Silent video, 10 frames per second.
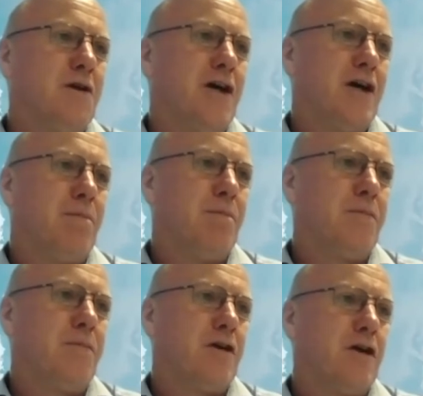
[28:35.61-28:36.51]

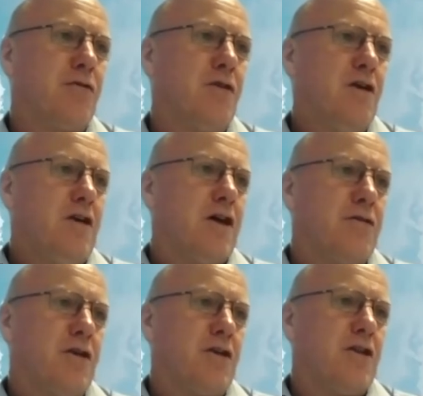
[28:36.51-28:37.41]
Um, I, I
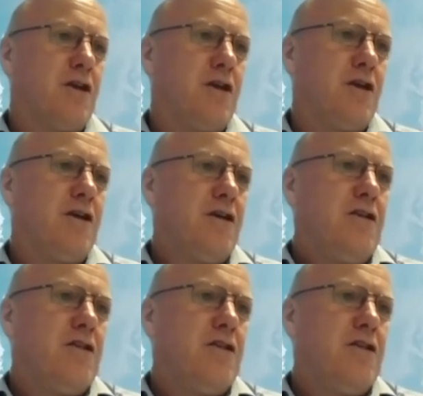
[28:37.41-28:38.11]
think the